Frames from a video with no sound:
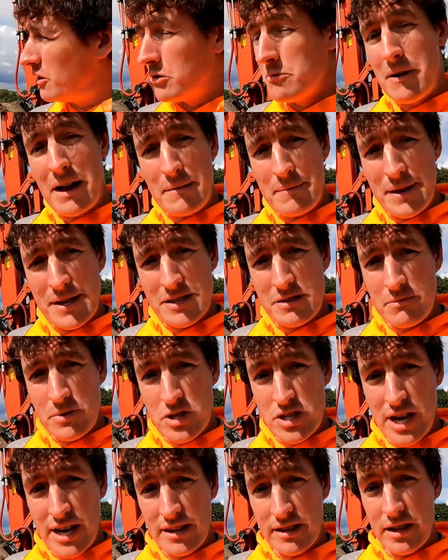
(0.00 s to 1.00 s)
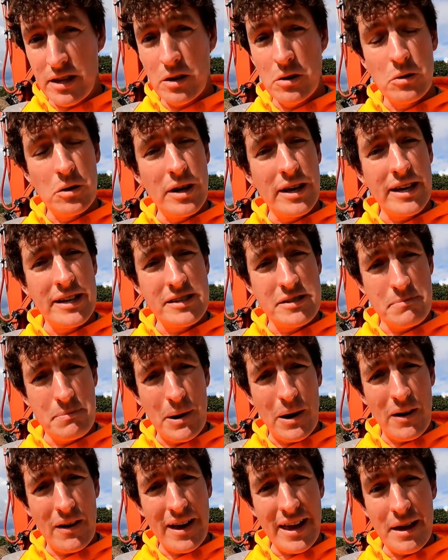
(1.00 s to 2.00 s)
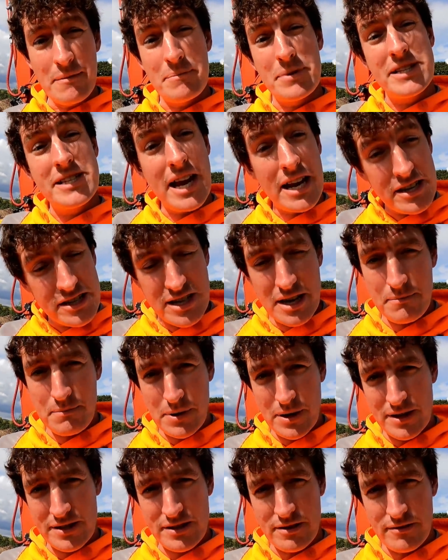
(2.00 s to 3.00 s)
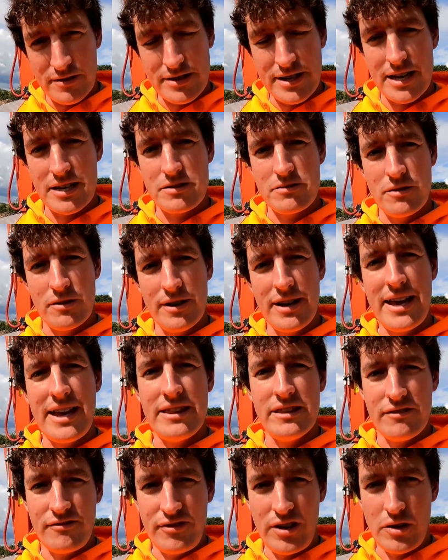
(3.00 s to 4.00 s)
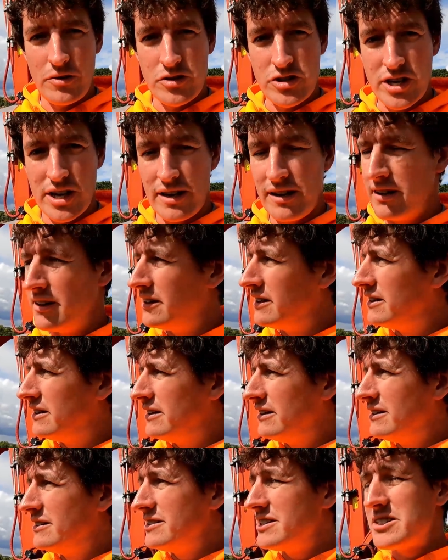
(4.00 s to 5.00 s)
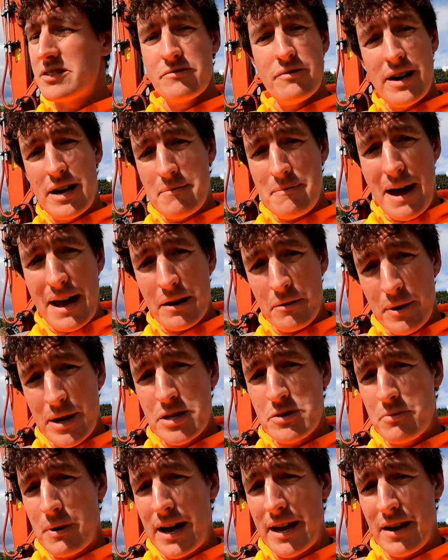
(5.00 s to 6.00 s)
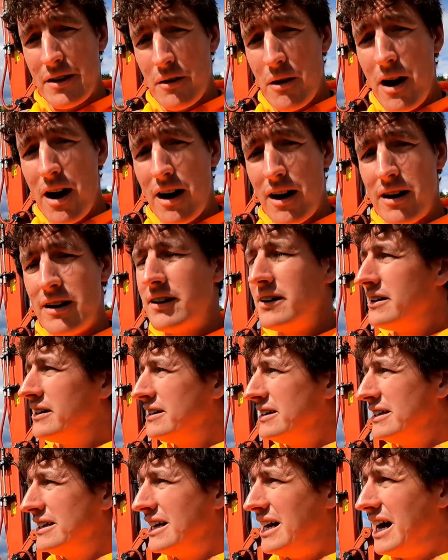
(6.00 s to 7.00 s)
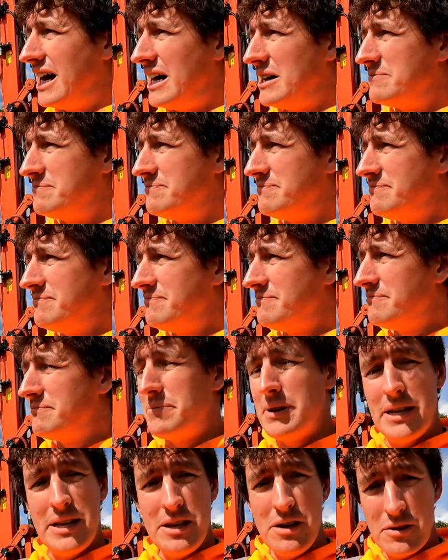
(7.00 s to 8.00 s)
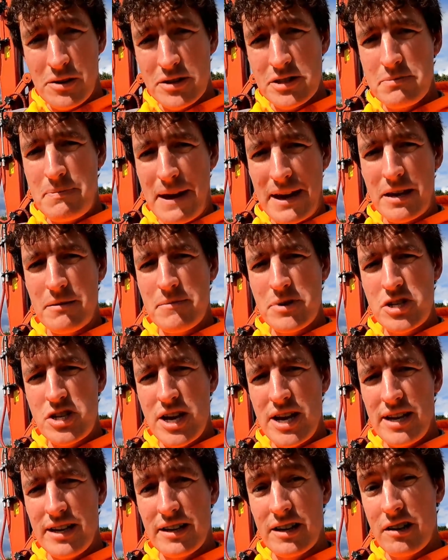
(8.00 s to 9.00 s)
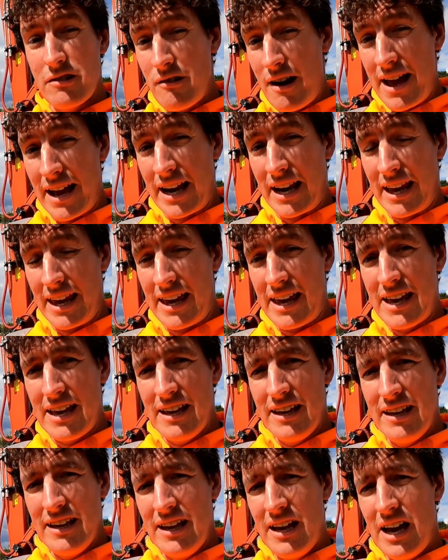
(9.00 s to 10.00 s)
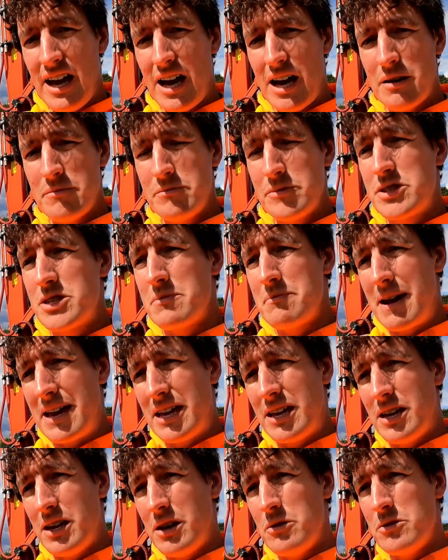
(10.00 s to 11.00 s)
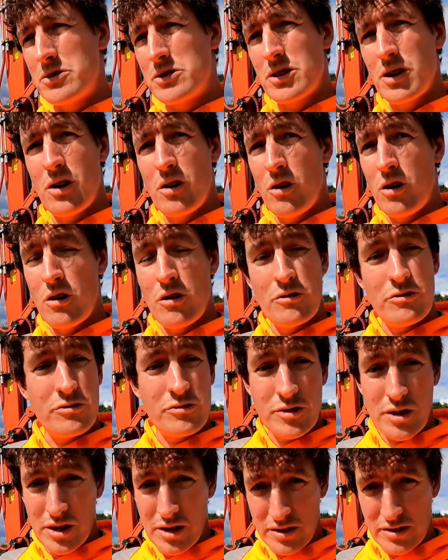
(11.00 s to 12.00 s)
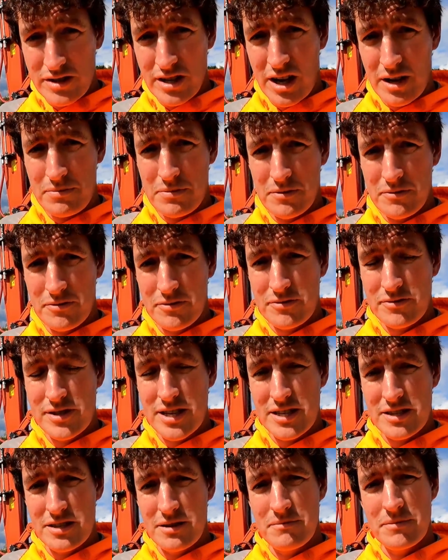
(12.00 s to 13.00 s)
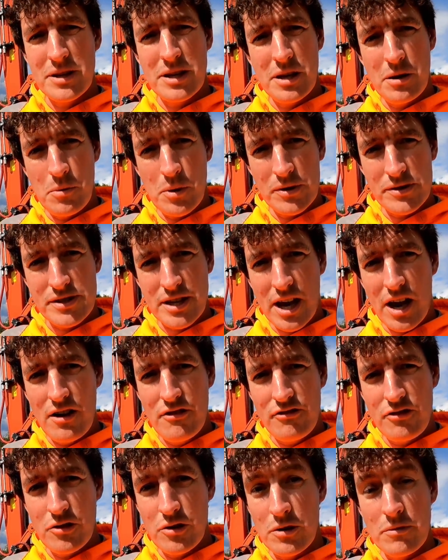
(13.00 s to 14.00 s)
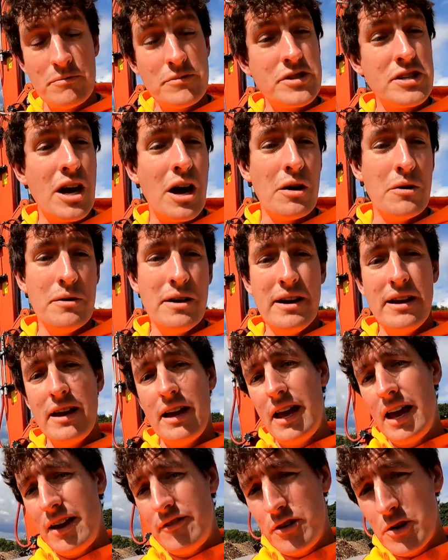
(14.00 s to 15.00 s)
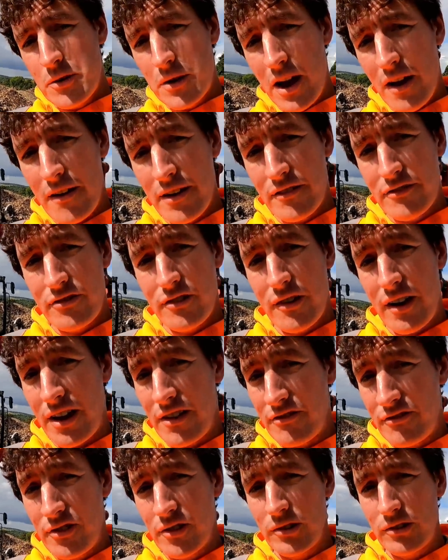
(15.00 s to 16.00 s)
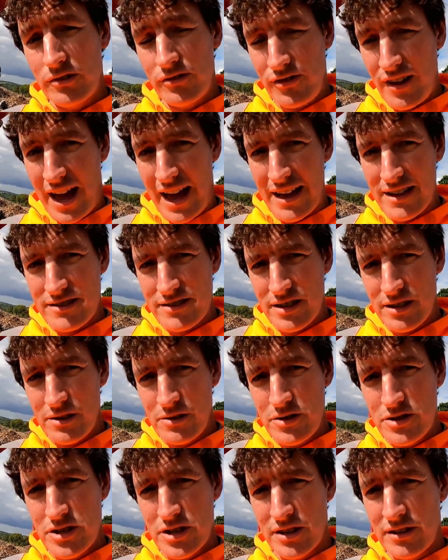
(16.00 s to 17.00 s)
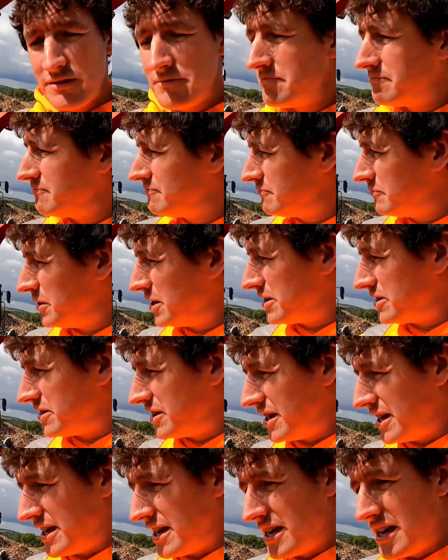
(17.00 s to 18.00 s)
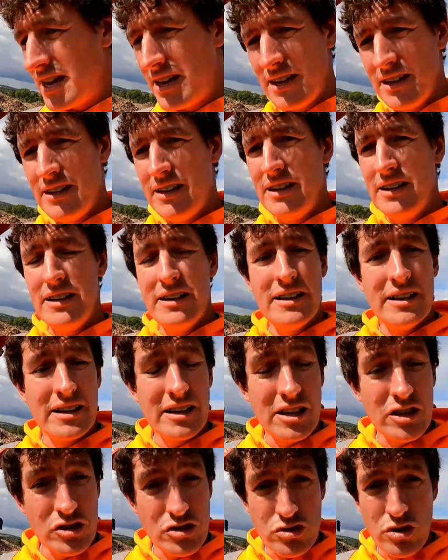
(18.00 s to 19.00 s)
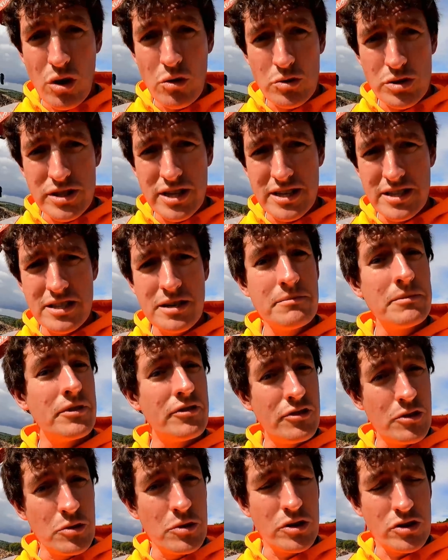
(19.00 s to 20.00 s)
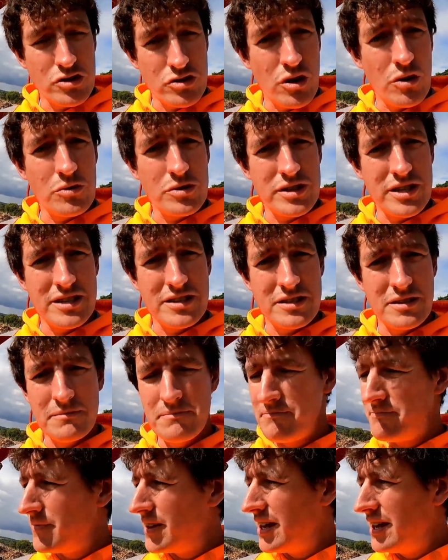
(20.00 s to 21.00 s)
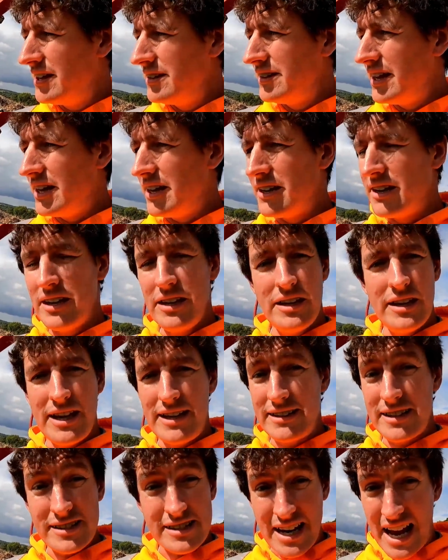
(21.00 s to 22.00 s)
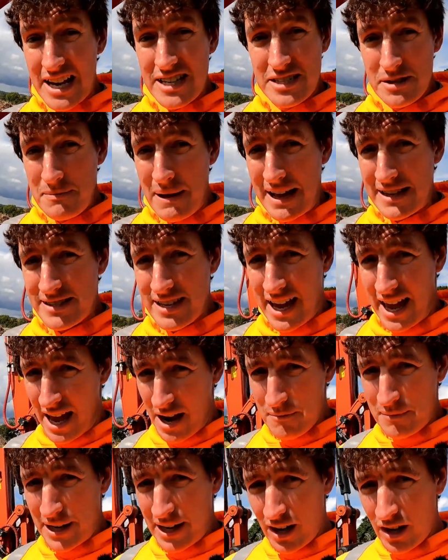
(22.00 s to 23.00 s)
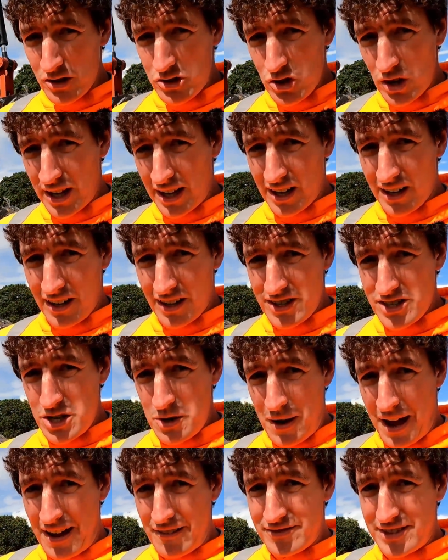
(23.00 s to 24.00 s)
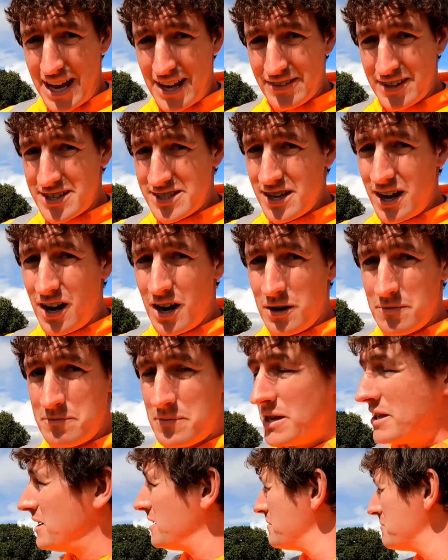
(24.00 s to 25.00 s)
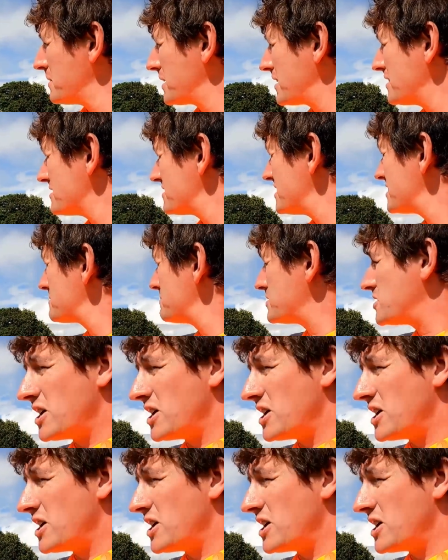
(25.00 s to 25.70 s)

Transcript: or maybe it's a machine that you're looking to buy and potentially put a tilt rotator on in the future. It doesn't really matter which way you are, but you can spec your machine correctly to make use of the type of system that you want to go for. So if you're going for a full fat solution with the control system, the full control system, then it doesn't actually matter how many hydraulic lines you have down this arm, because this